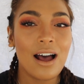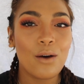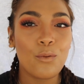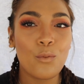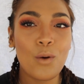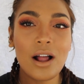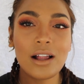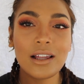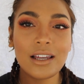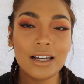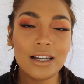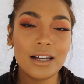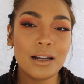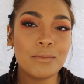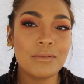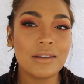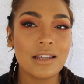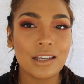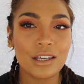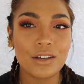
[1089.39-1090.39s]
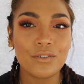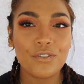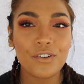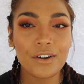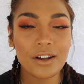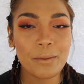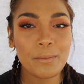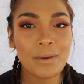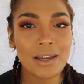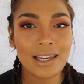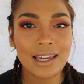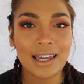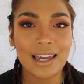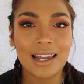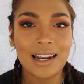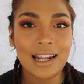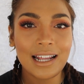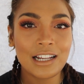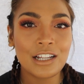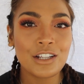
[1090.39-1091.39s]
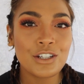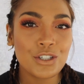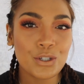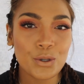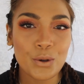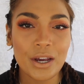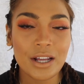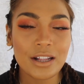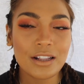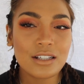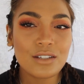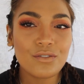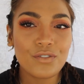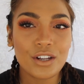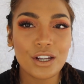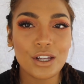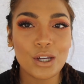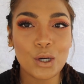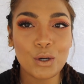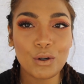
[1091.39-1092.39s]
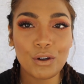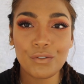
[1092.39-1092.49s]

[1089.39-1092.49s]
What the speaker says: Welcome. Thank you for coming in and enjoying this video.